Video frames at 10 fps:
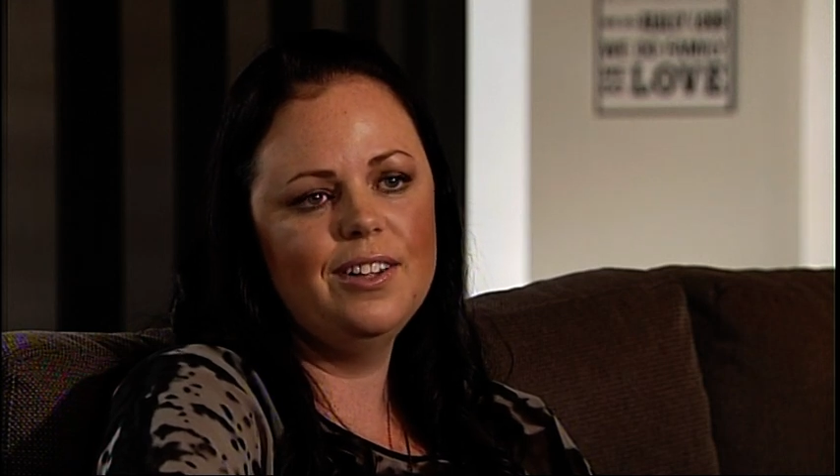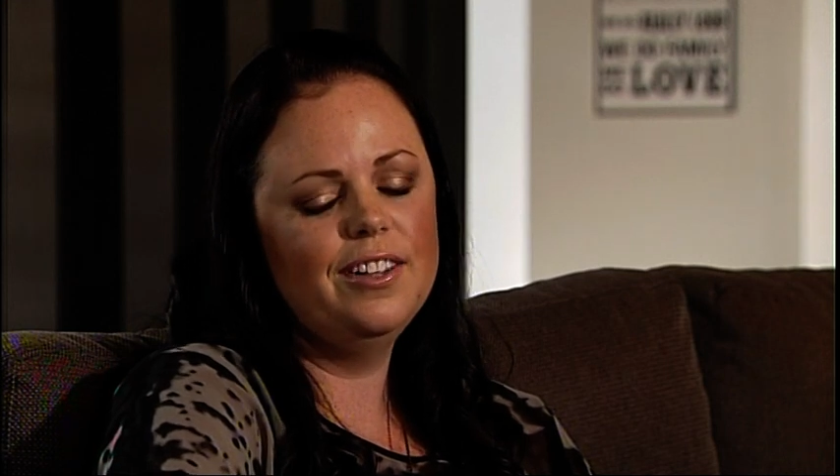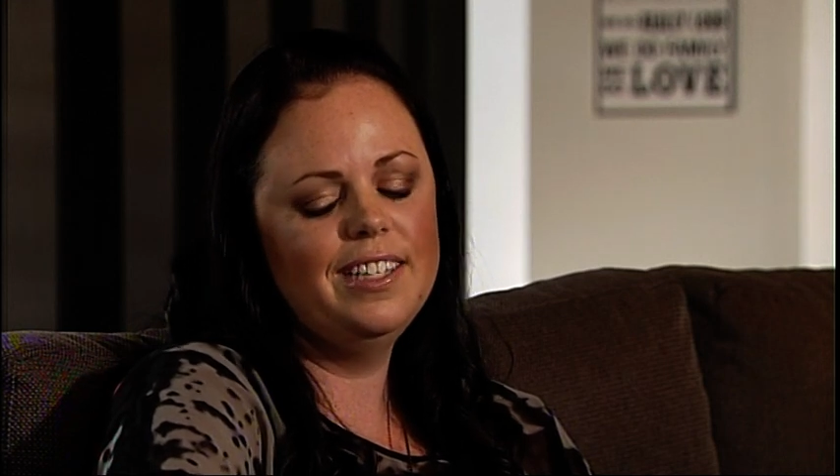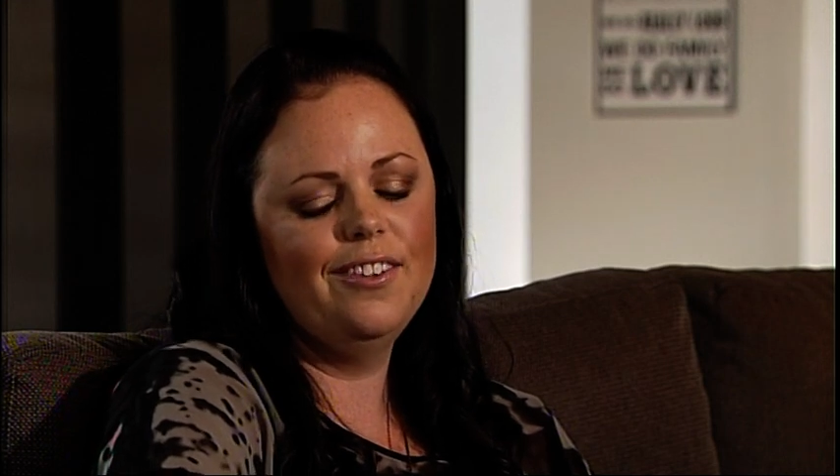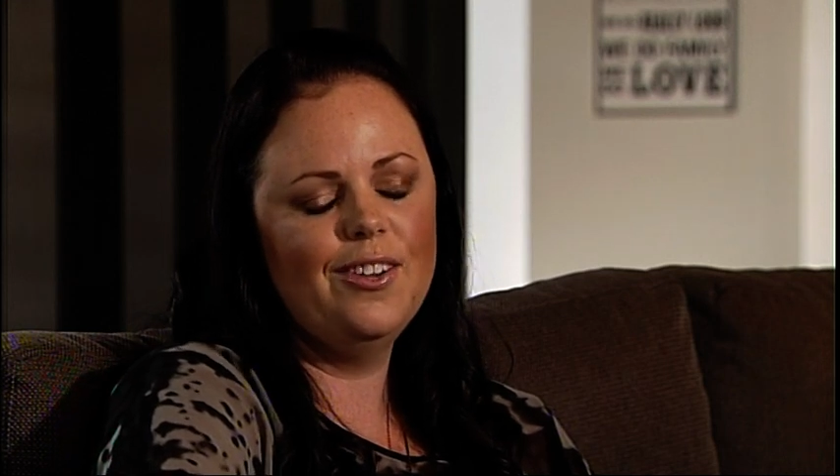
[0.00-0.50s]
oh
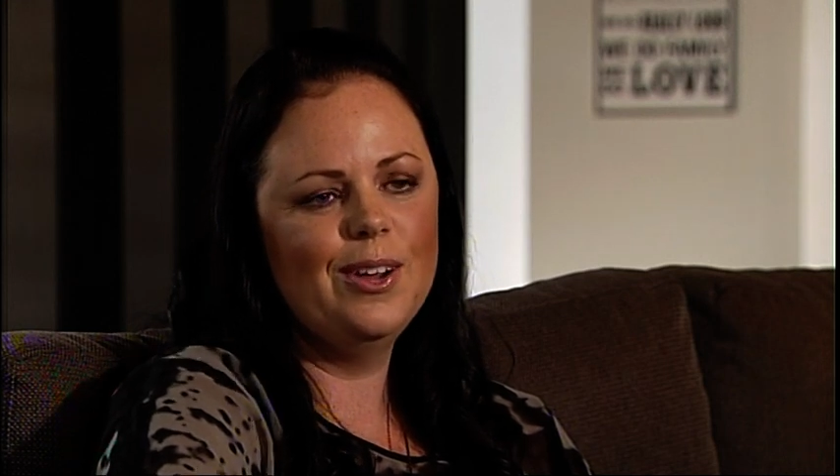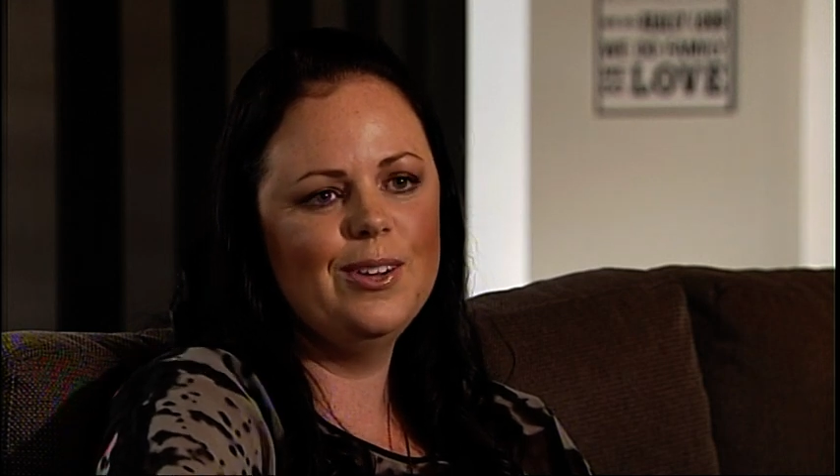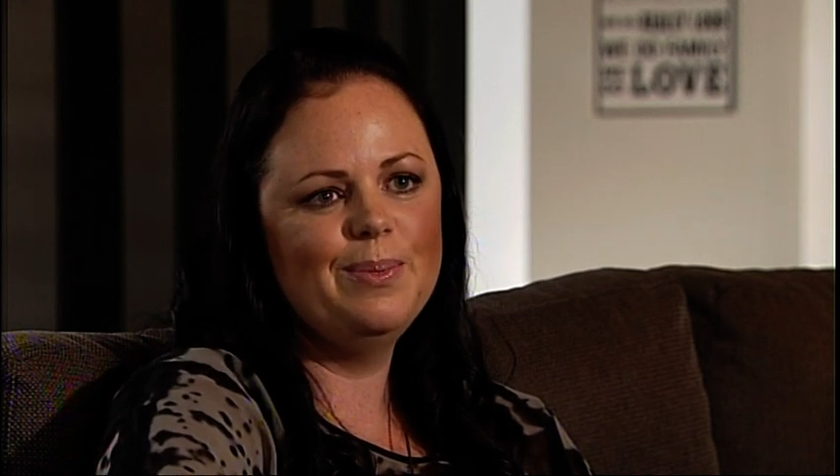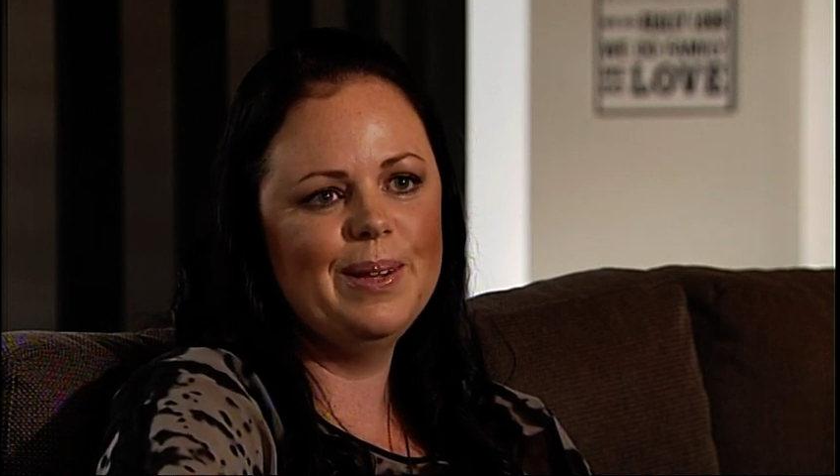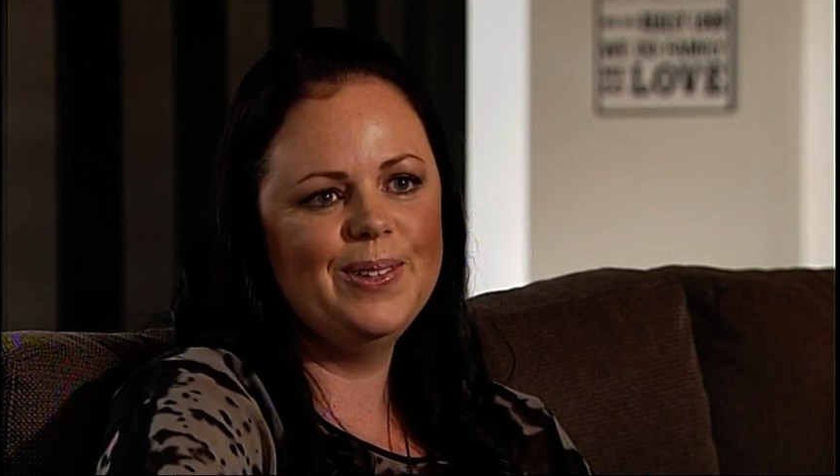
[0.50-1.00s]
see I've got
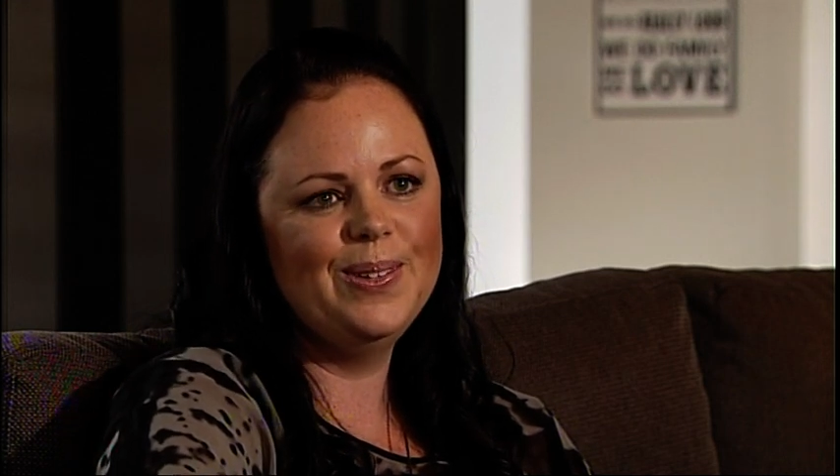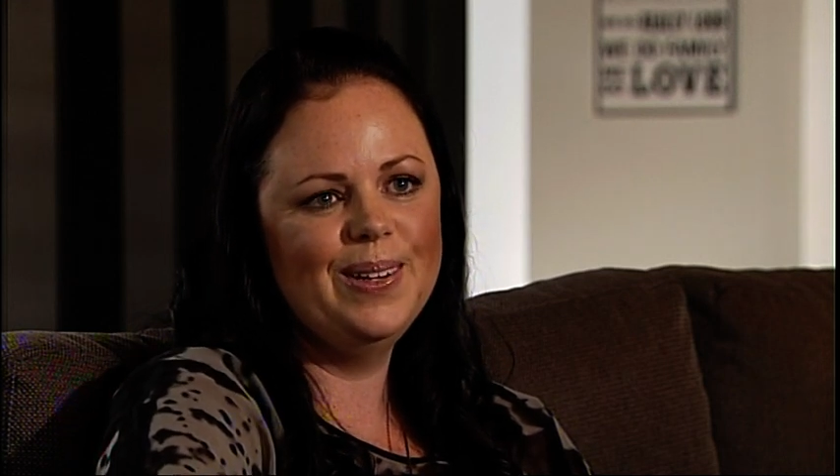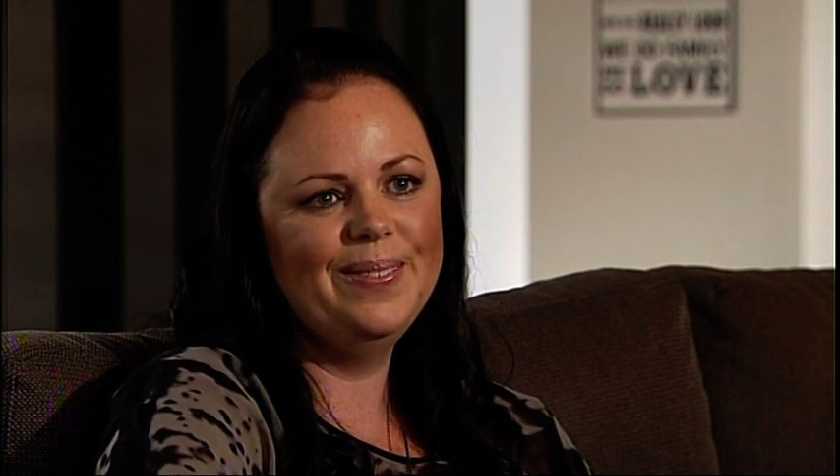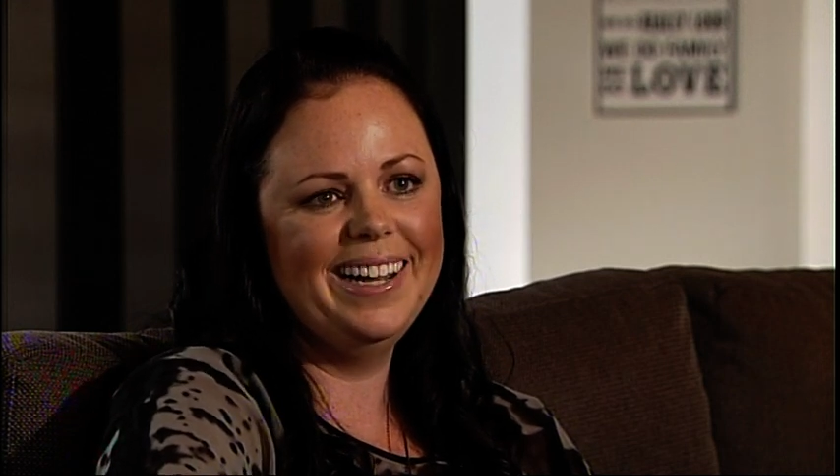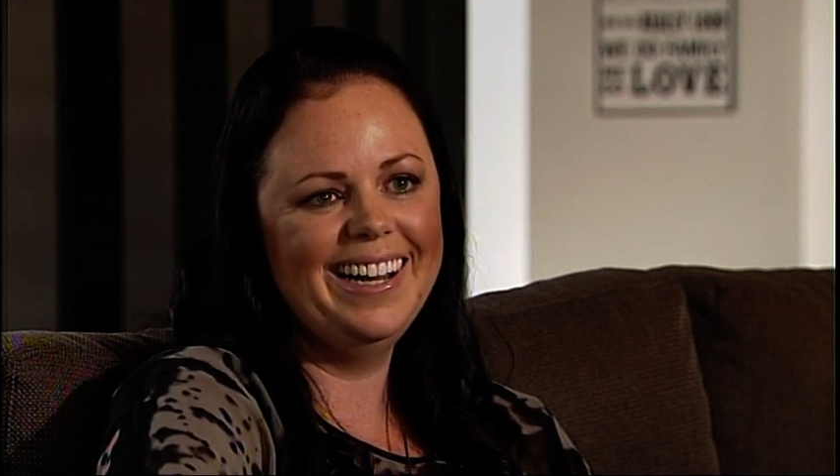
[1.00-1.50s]
goosebumps
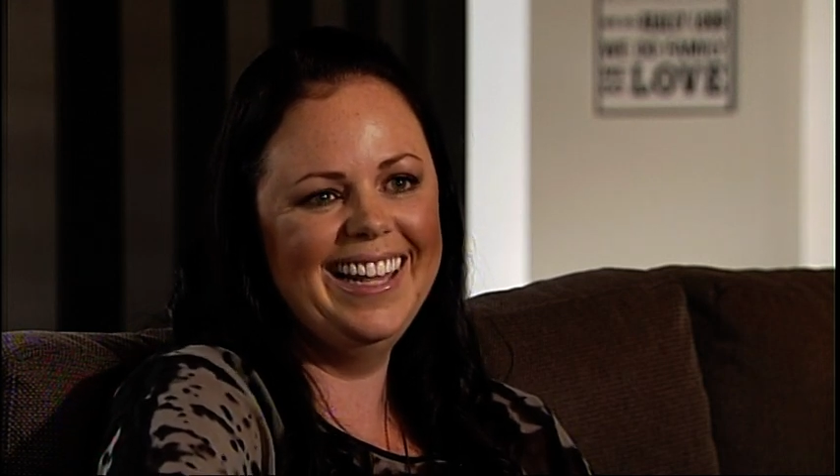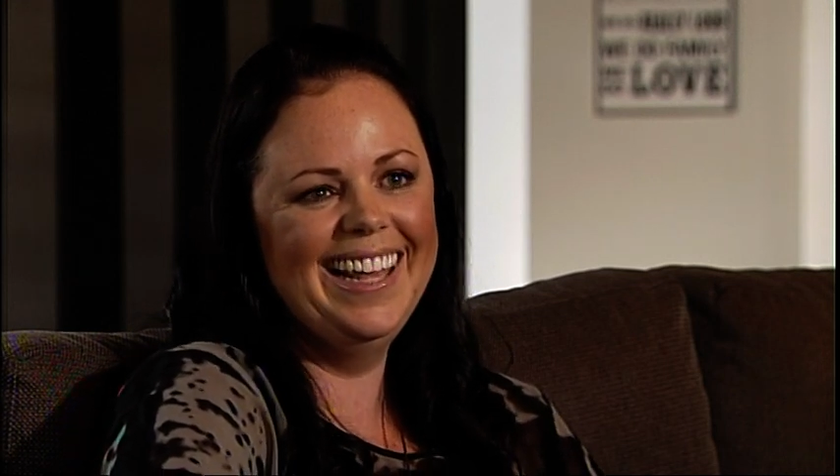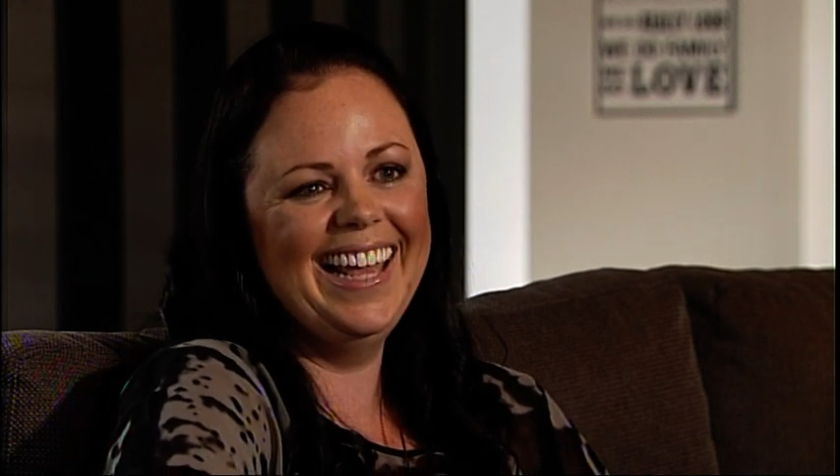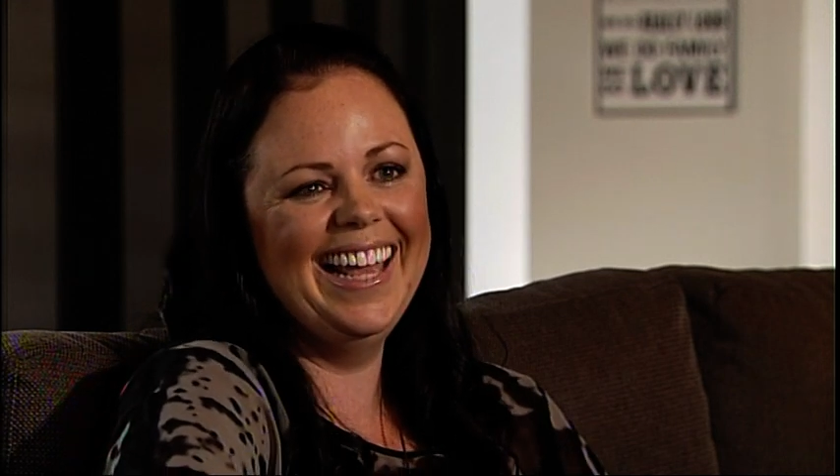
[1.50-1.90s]
talking about it.